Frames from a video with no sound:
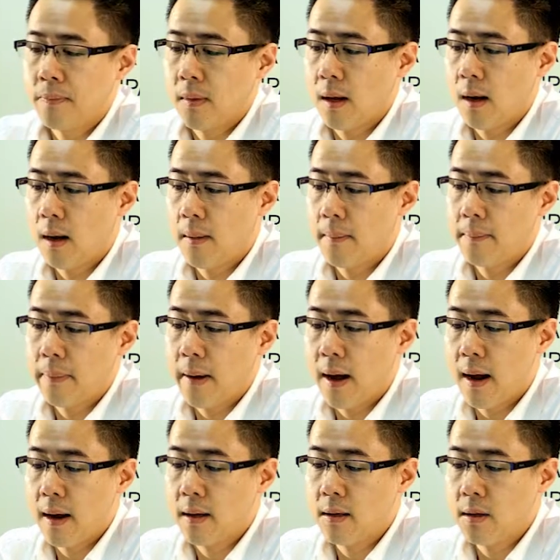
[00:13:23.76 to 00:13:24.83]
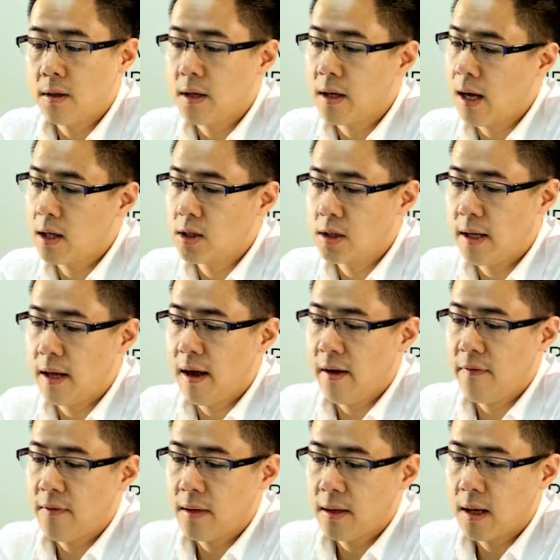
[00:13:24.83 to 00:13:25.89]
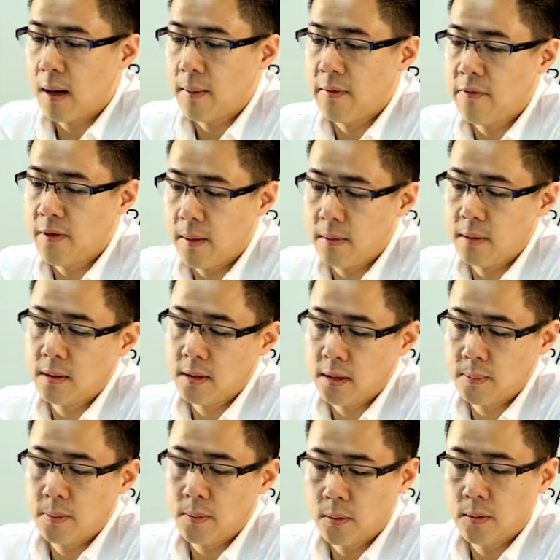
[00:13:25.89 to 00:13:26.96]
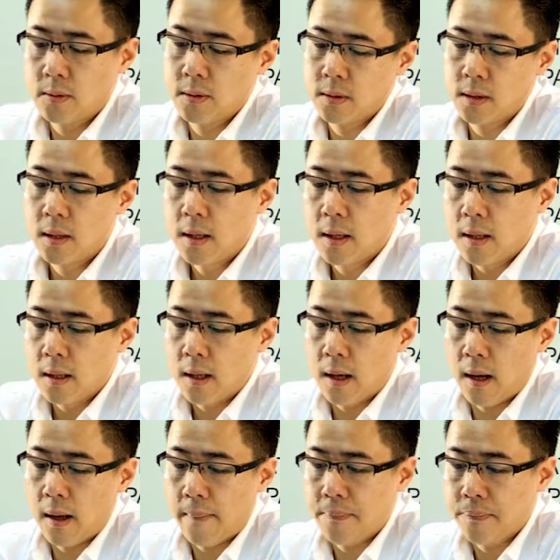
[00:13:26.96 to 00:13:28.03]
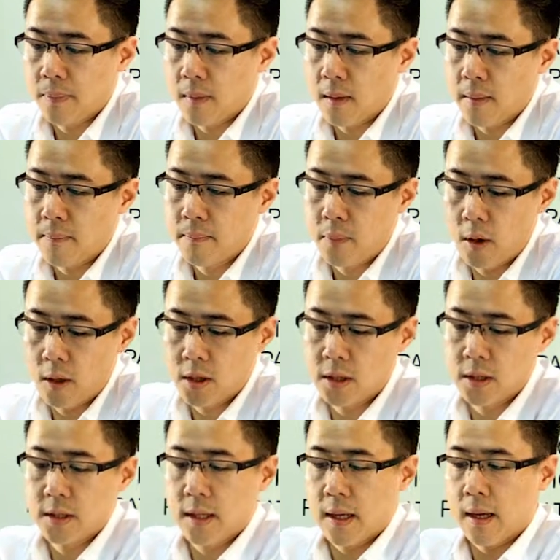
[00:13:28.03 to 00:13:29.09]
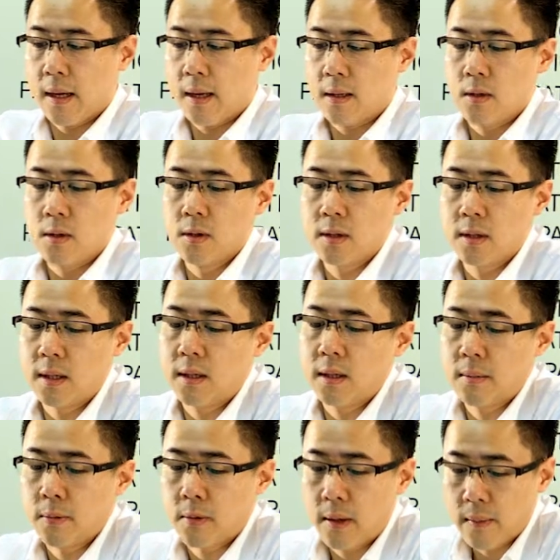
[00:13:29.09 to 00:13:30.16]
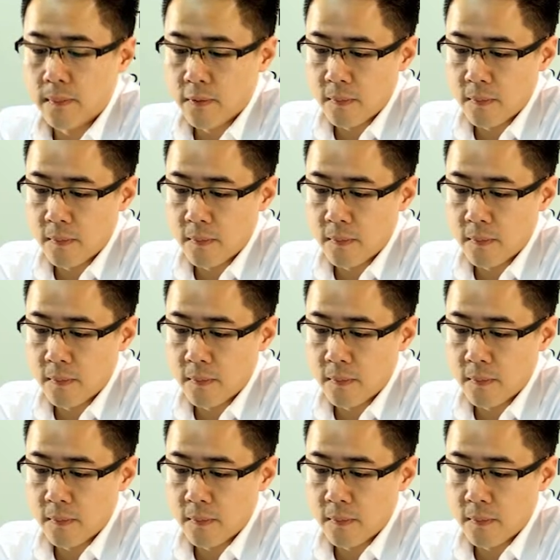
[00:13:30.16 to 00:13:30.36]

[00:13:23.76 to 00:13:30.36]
part, you can actually have carbon fiber spools purchased and used in the print.